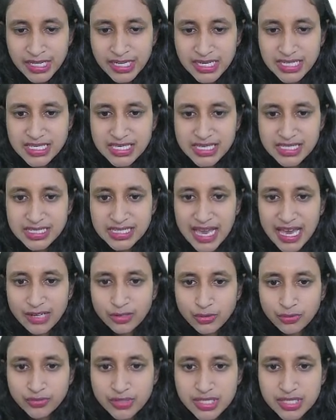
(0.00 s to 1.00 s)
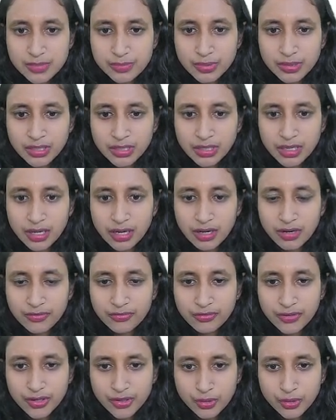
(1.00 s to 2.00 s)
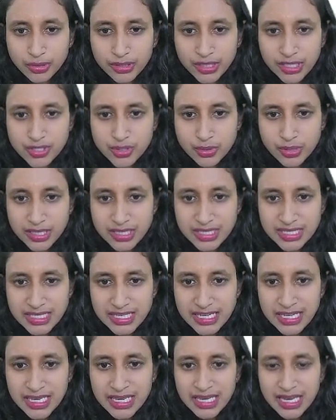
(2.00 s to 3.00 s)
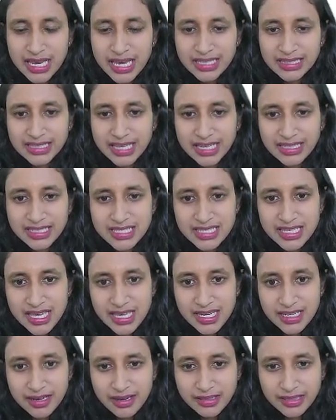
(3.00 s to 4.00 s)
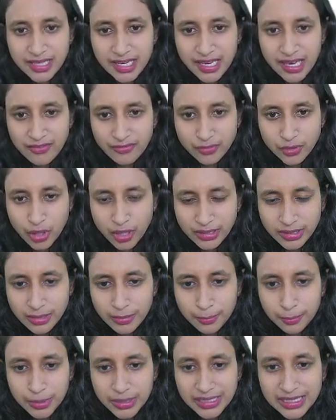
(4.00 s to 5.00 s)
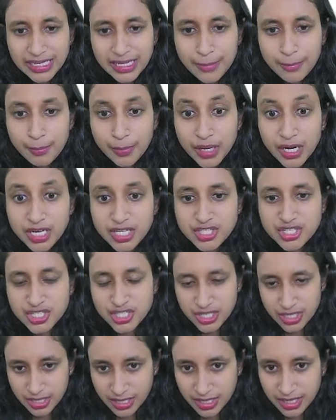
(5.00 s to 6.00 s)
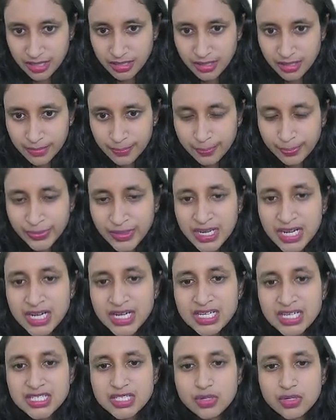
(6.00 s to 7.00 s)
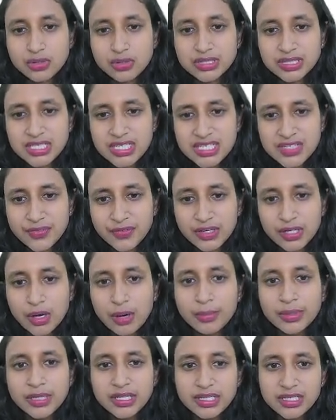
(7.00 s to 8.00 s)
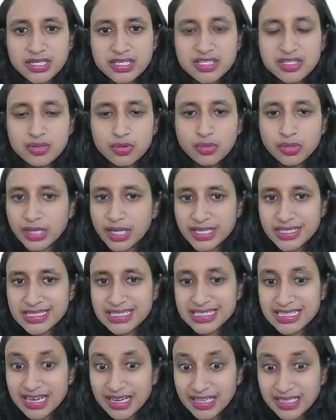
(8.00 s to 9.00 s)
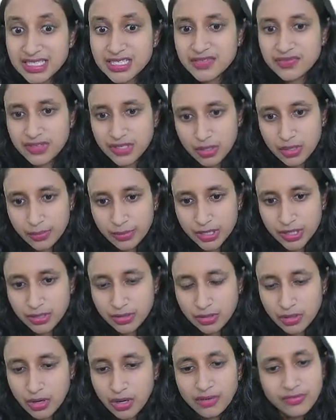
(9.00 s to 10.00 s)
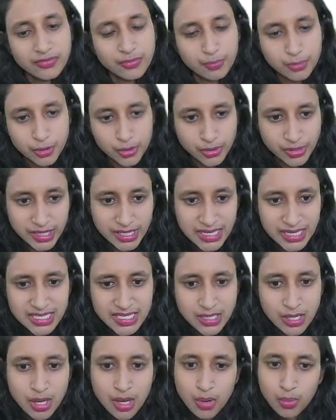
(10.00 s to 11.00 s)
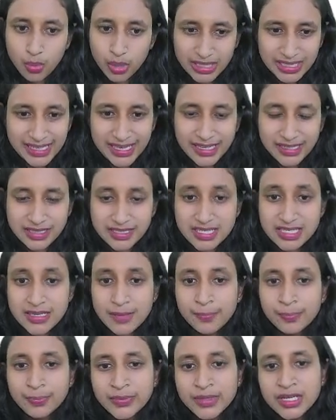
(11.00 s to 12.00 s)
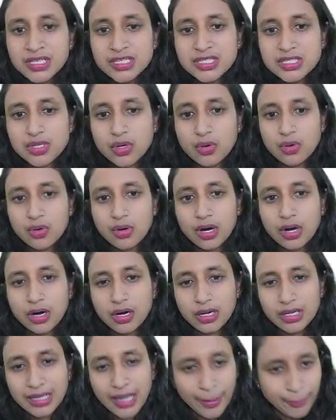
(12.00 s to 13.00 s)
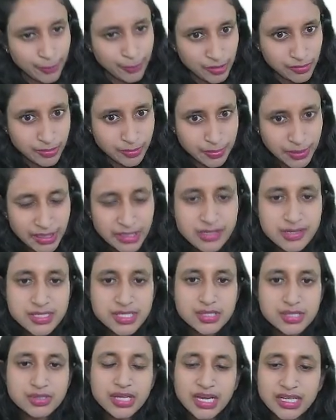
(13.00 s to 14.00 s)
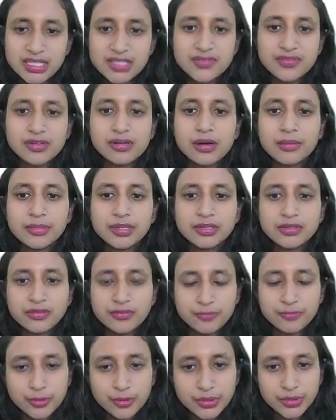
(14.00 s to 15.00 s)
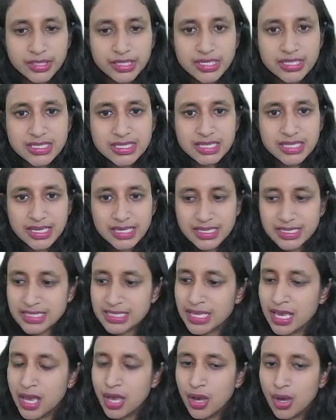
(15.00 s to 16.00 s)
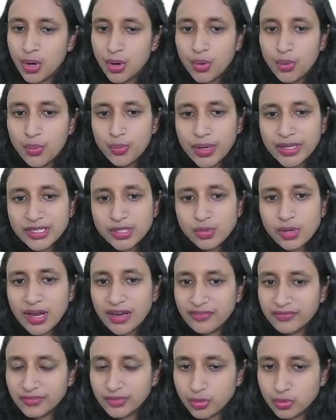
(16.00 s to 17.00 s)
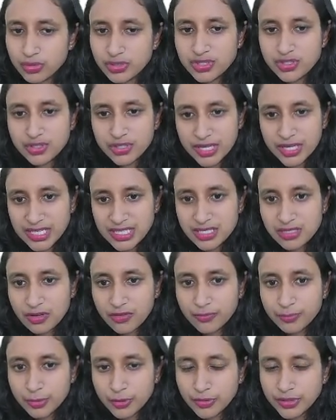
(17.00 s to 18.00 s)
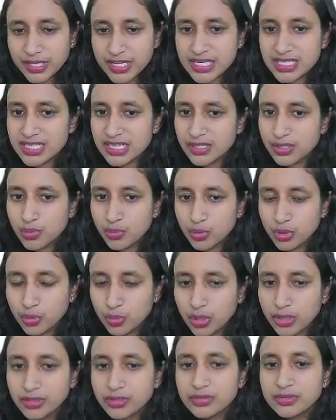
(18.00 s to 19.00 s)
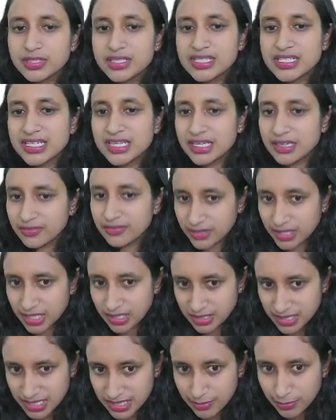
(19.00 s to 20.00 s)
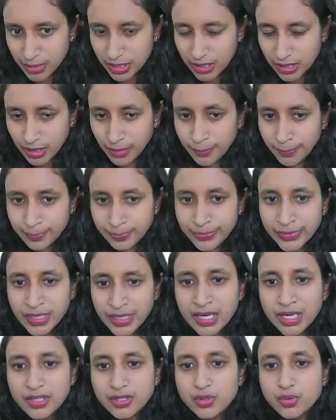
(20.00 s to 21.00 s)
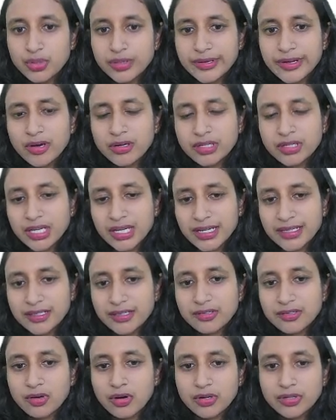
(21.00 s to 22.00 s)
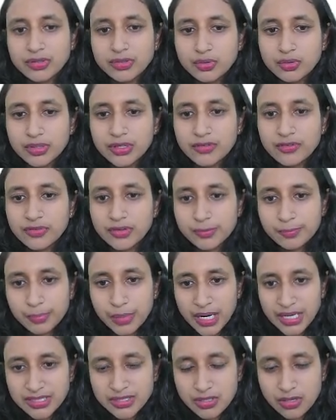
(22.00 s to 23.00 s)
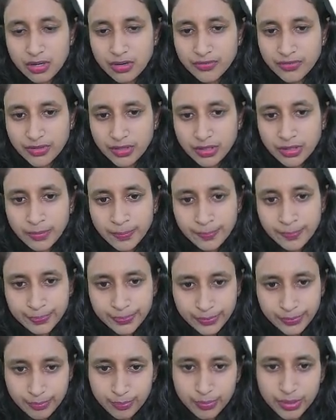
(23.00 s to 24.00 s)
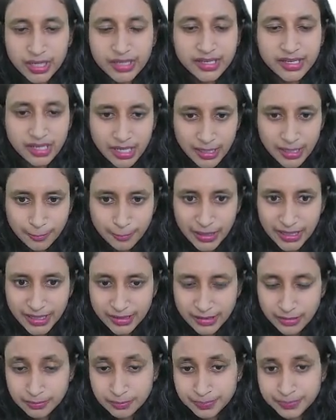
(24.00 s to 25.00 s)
It's a narrow visible furrow that you can see. That is that they have not completely merged in here. So this phenomenon is known as Diene's phenomenon of Protease vulgaris. So let me repeat. So Diene's phenomenon of Protease is when you have two strains of Protease and you would want to see if they are similar, you inoculate it on two different parts of your blood agar plate.